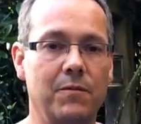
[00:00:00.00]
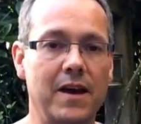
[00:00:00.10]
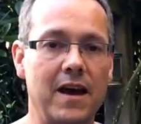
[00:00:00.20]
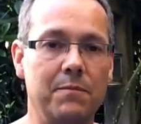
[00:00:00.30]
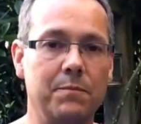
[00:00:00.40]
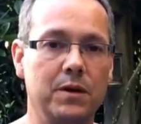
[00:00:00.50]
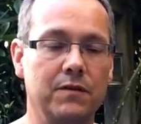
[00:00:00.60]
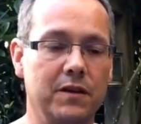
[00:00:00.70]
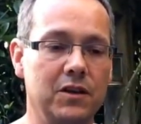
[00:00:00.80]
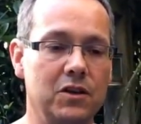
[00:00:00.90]
We had a bit of
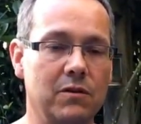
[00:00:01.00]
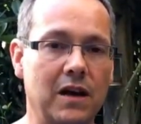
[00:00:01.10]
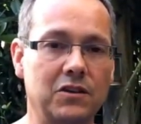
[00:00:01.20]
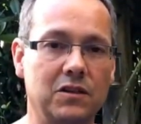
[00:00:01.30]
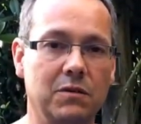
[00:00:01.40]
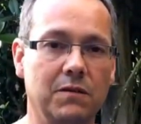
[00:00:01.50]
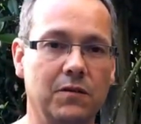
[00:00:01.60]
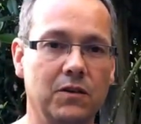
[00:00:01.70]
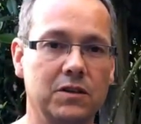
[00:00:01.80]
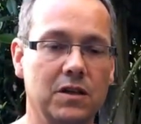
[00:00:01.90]
an issue actually. We
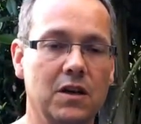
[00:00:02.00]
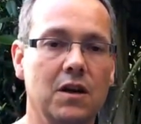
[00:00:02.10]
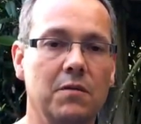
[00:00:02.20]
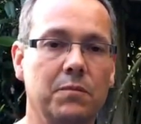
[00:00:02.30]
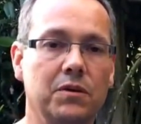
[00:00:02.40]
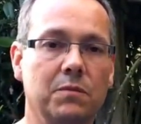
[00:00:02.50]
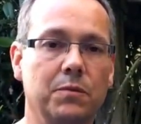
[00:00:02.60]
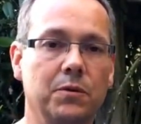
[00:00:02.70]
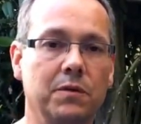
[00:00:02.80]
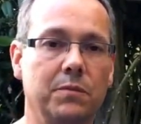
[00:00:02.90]
first put the
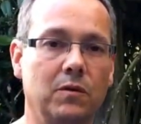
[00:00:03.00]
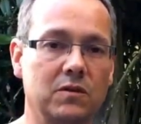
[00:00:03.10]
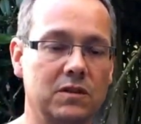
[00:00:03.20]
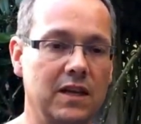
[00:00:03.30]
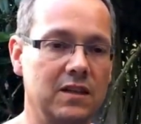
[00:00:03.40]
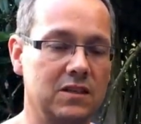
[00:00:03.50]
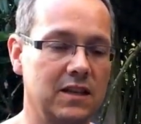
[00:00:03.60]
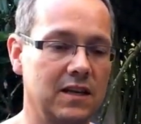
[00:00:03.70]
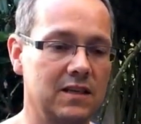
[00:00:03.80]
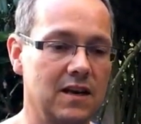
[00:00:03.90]
pooty bolt stage
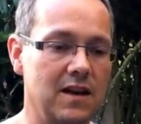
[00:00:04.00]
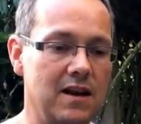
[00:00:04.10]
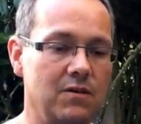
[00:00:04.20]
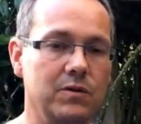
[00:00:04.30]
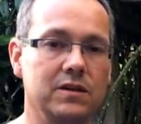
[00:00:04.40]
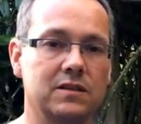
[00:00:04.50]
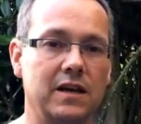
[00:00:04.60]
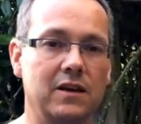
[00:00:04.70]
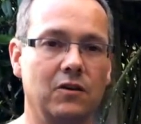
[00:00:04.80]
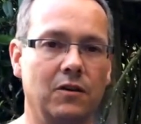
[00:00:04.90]
6 in and it wouldn't
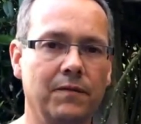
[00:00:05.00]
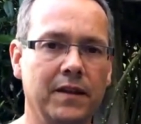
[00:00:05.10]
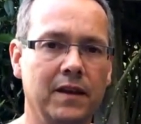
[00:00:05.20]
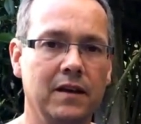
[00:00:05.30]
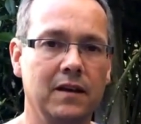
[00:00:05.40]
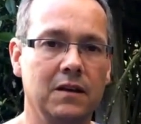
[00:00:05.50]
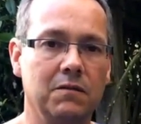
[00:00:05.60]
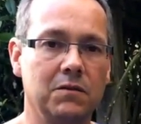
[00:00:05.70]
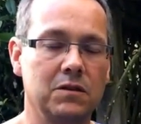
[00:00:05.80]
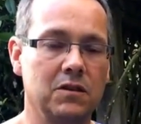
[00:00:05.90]
cycle,
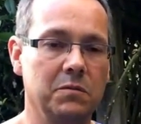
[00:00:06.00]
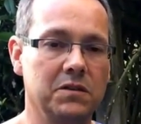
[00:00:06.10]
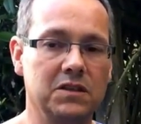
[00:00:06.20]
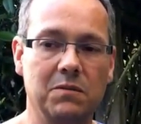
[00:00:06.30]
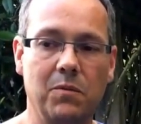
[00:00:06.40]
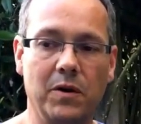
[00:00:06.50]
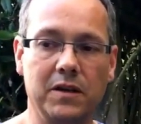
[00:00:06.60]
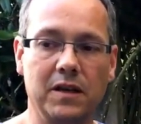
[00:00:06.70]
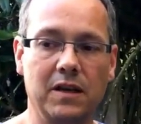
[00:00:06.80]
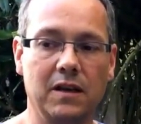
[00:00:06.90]
which was a little bit
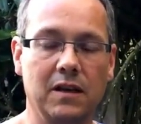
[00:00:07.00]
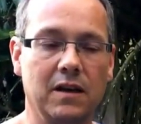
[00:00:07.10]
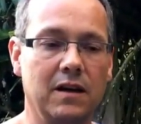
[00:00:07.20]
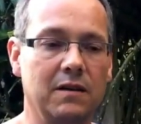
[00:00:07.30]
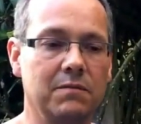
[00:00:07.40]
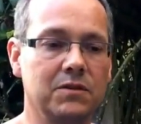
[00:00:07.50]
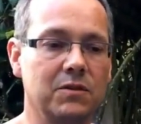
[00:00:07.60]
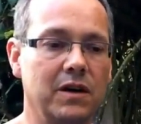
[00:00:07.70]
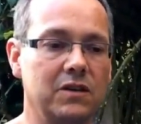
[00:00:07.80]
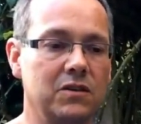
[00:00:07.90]
disappointing. So
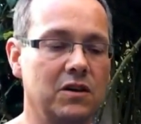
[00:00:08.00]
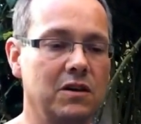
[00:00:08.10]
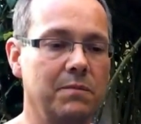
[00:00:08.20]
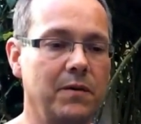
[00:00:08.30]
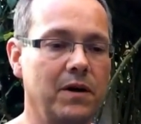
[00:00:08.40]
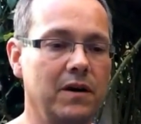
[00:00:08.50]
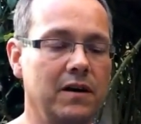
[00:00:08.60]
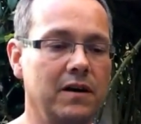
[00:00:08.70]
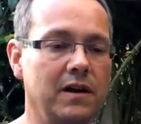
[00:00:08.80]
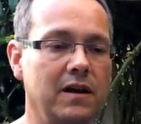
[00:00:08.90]
I took it apart
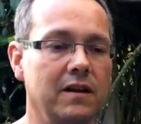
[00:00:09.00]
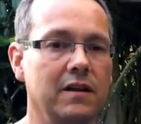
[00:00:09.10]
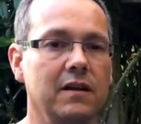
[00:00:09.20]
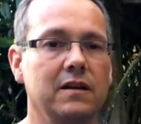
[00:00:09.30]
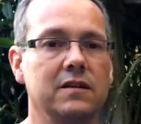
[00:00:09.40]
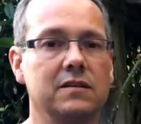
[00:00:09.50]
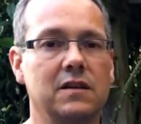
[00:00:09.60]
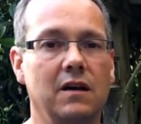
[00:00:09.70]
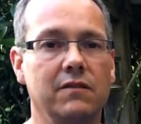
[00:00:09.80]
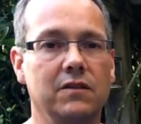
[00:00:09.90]
and I
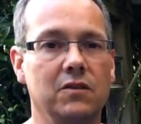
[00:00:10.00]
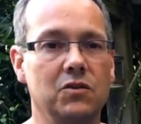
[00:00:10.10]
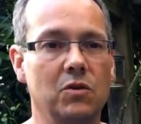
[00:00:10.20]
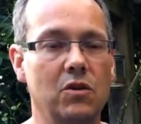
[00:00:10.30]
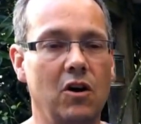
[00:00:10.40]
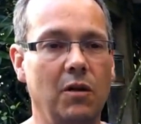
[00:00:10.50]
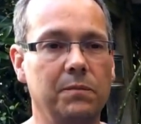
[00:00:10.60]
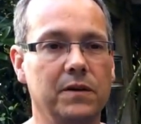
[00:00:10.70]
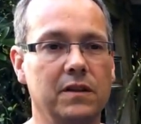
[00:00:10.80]
discovered the usual culprit.